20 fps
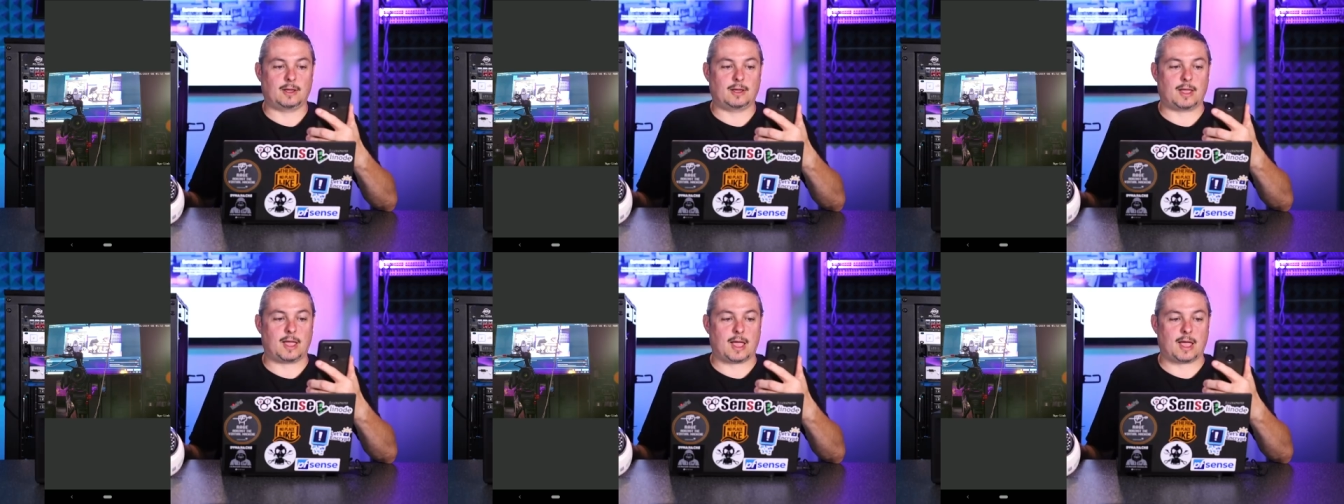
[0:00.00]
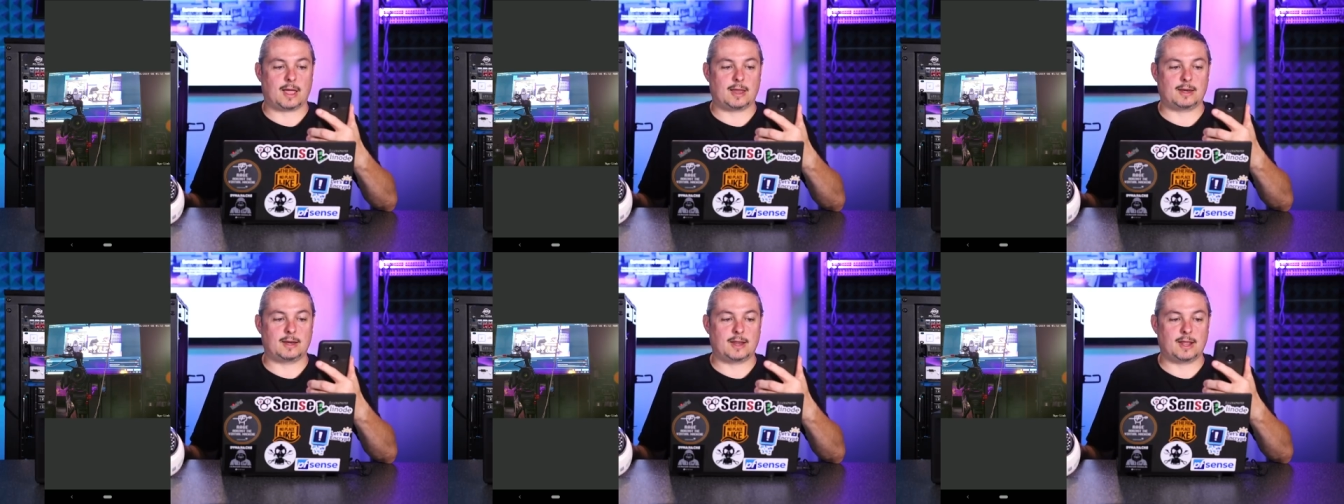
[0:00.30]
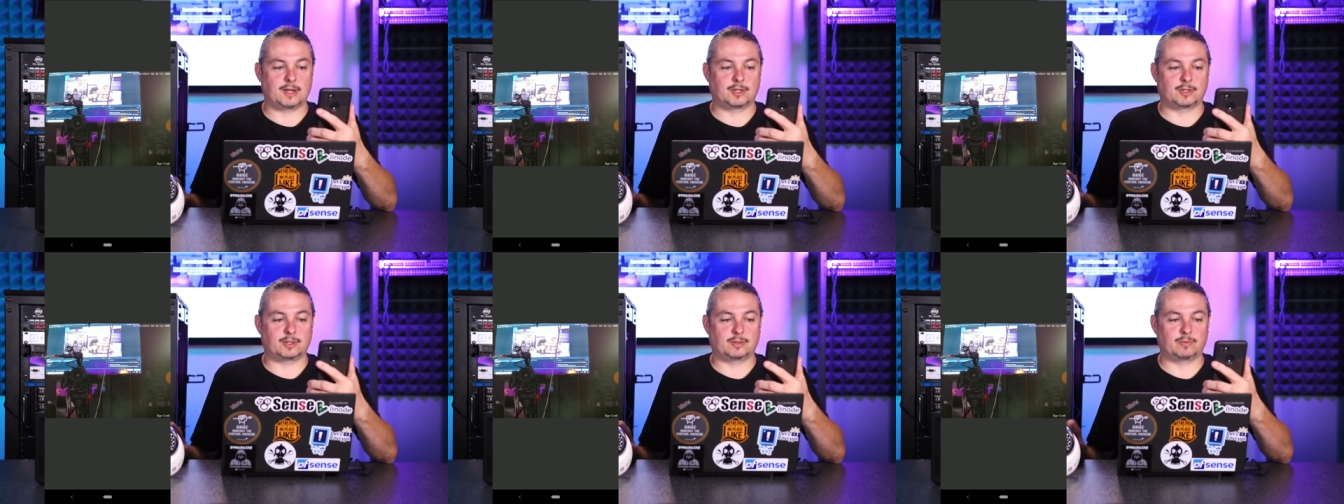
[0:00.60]
and
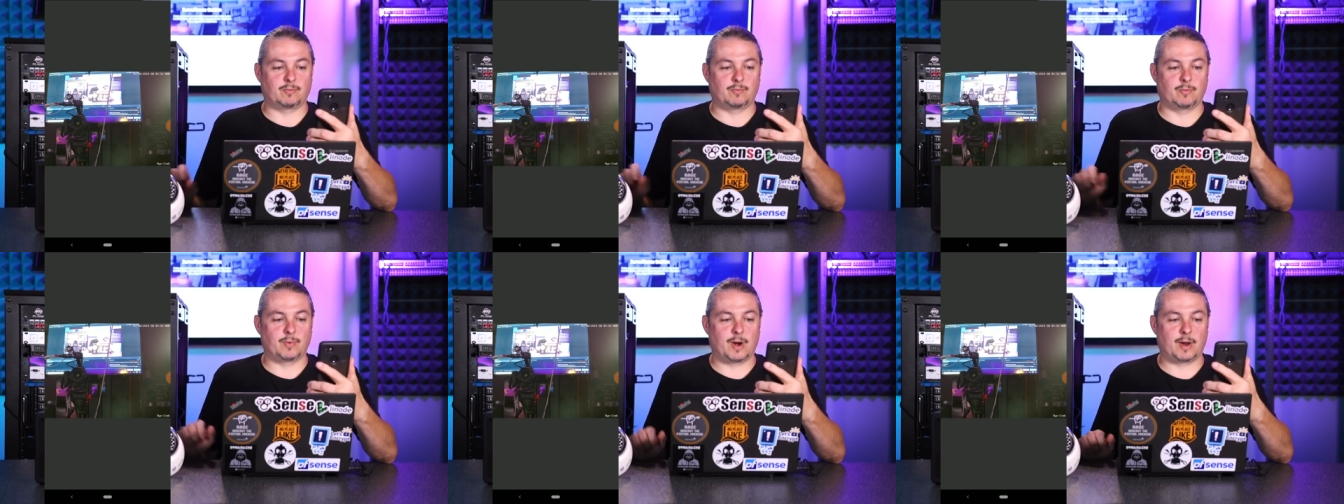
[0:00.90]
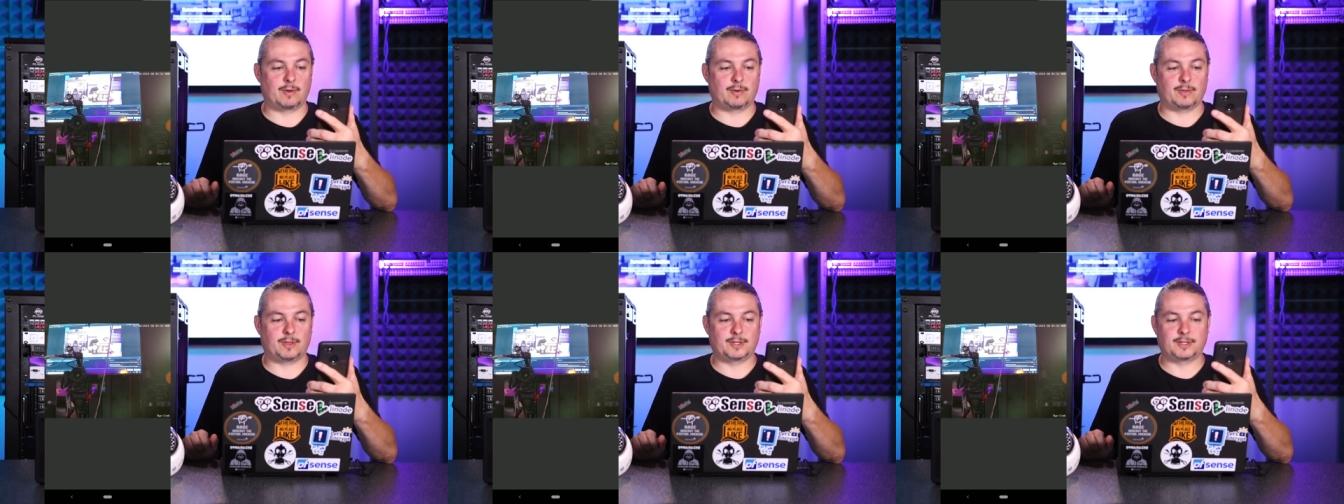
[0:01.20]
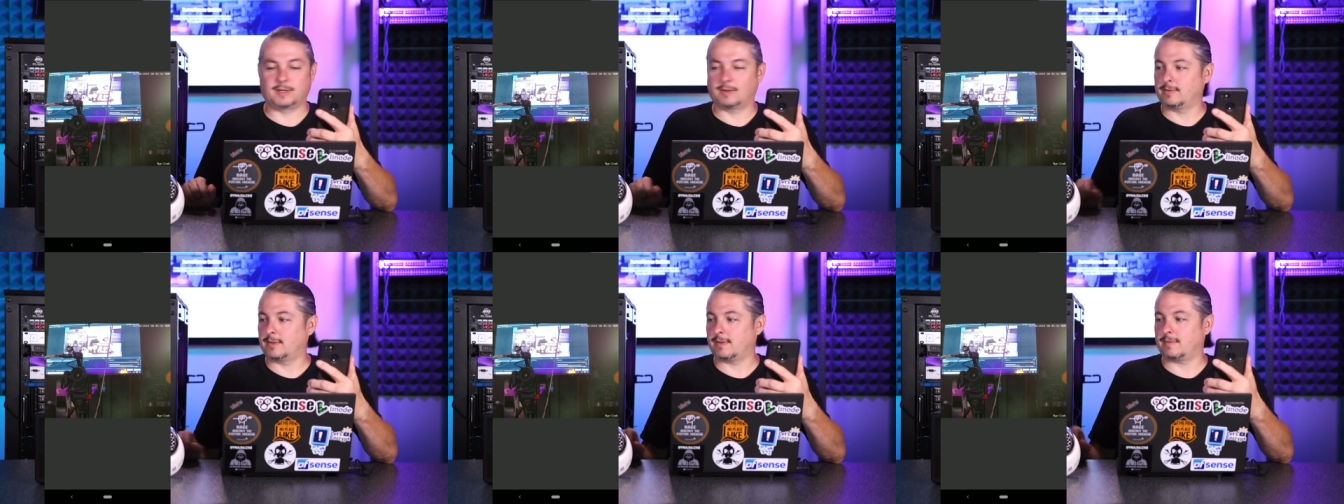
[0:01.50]
it's
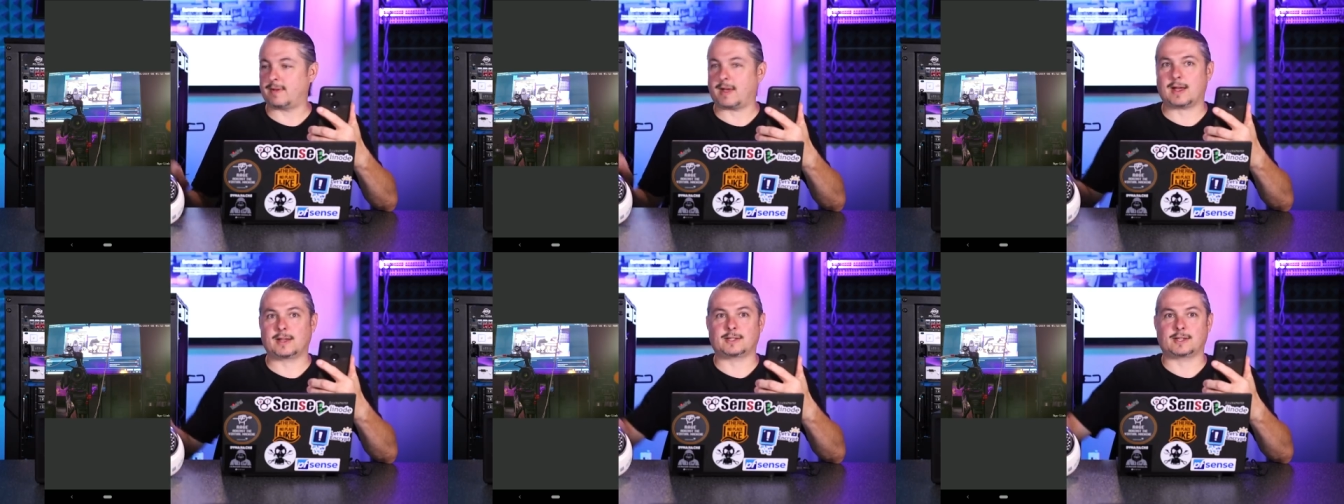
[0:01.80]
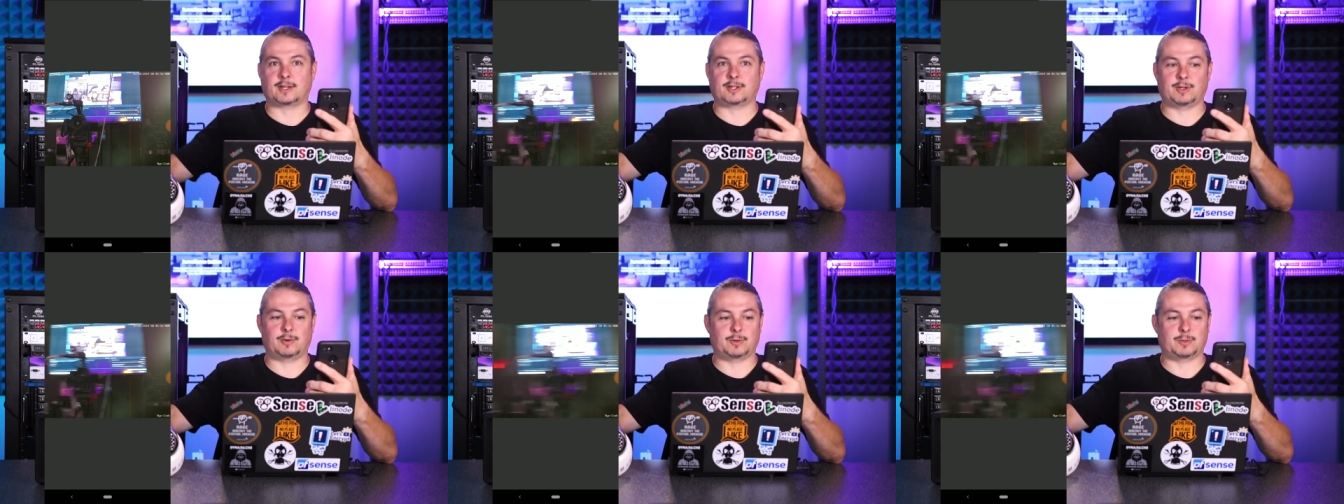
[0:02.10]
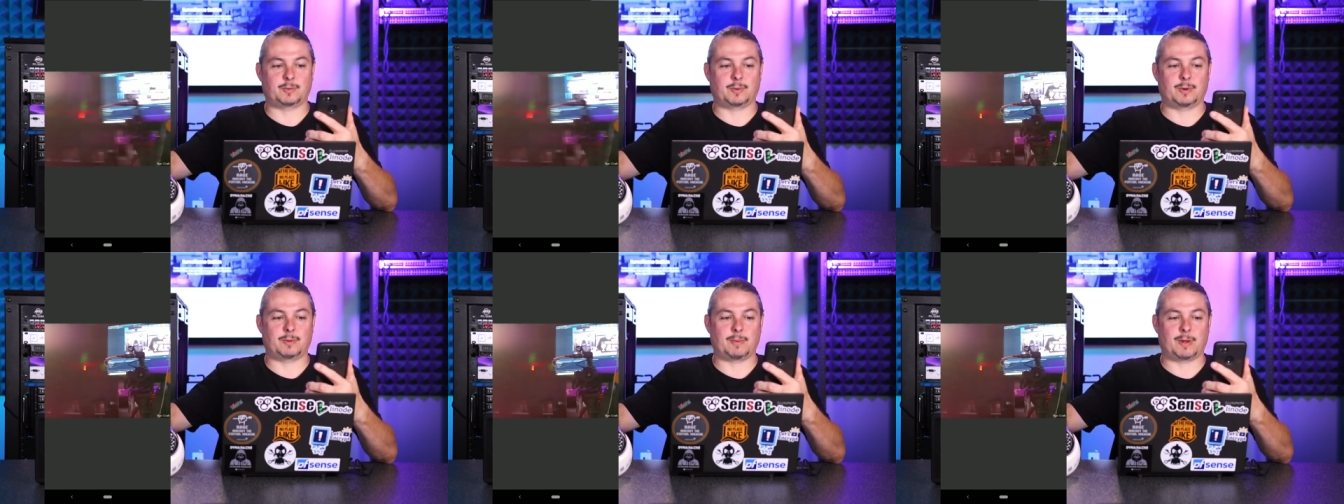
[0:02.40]
relatively fast. Actually,
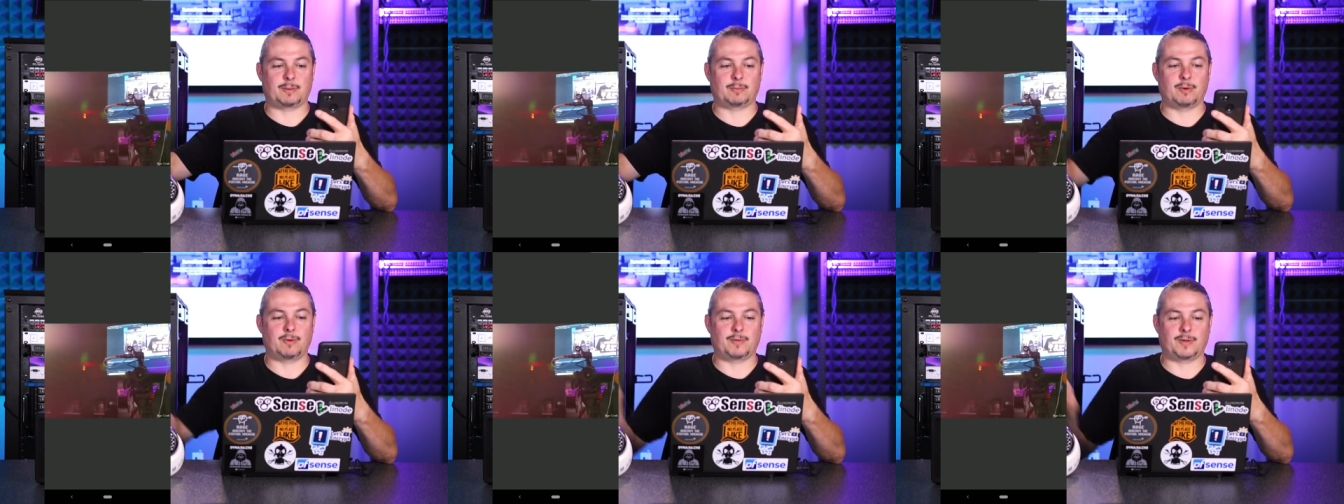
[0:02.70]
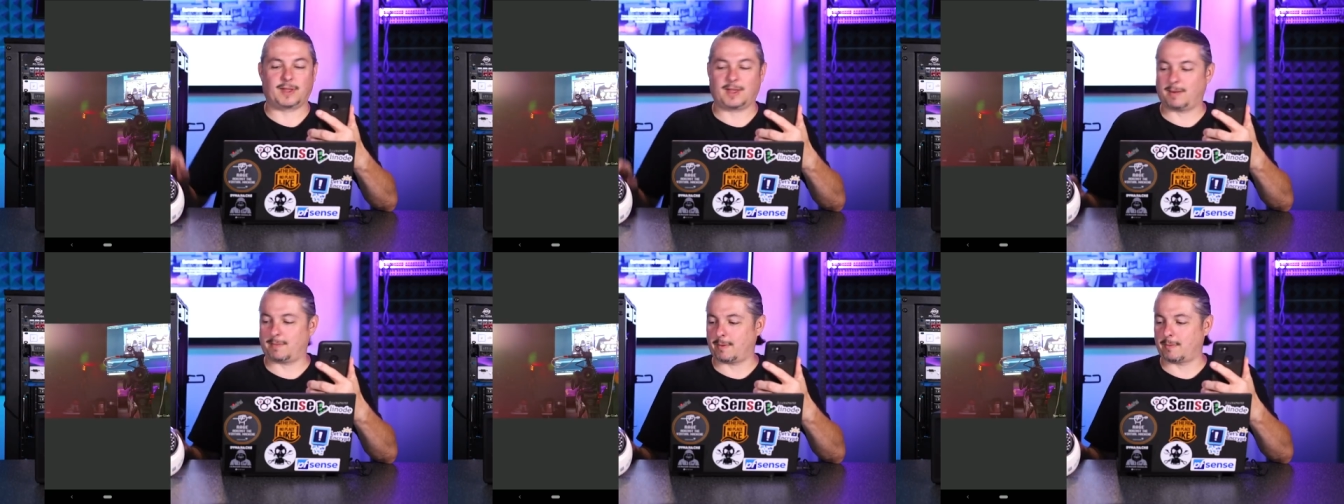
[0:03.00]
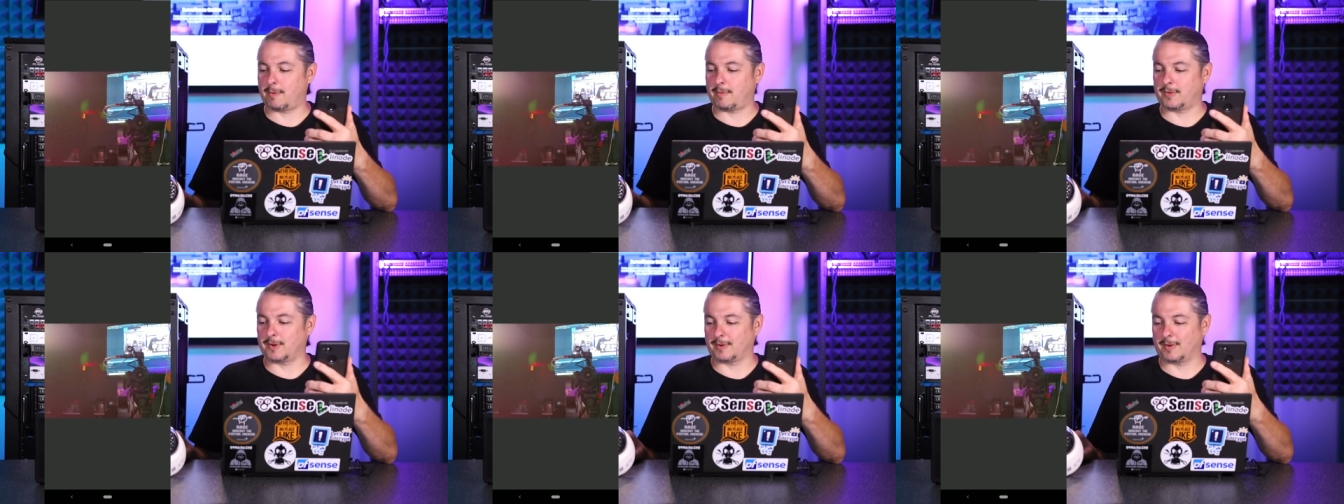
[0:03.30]
which one am I moving? Yep, I'm
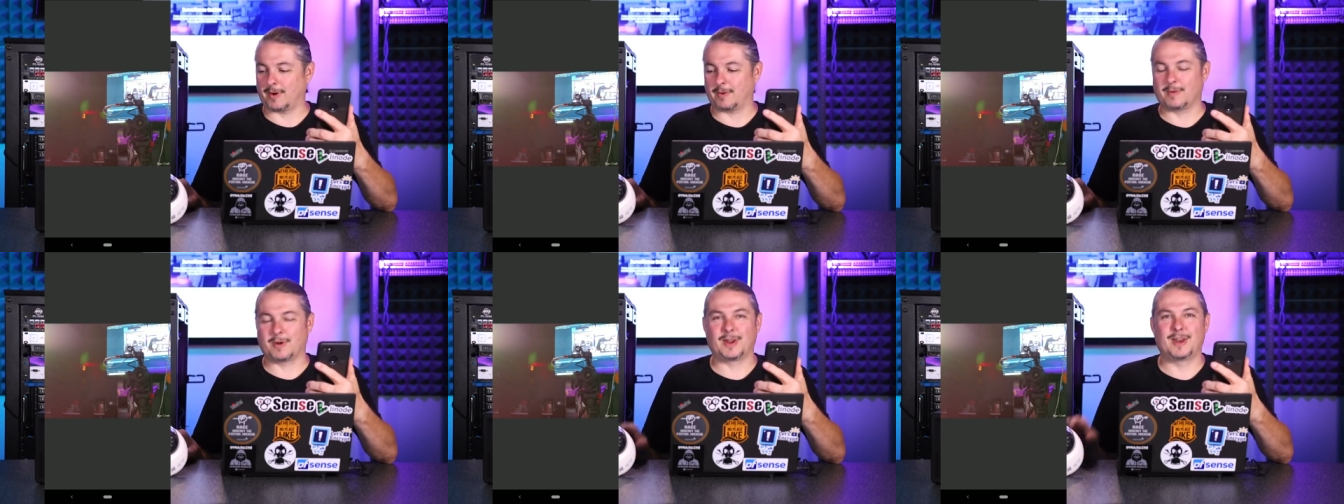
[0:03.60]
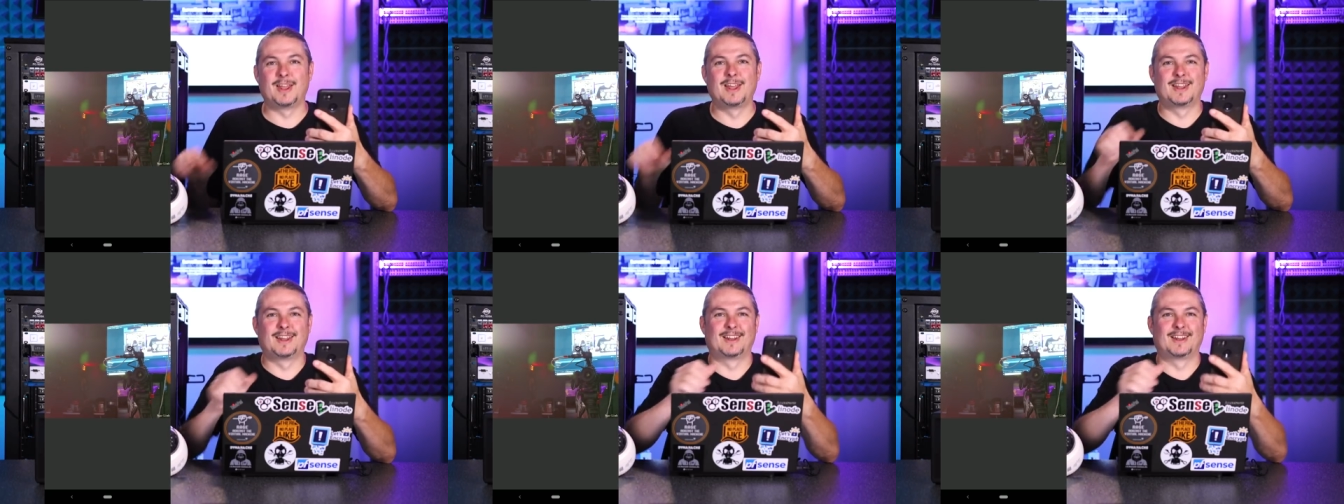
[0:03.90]
moving the right one.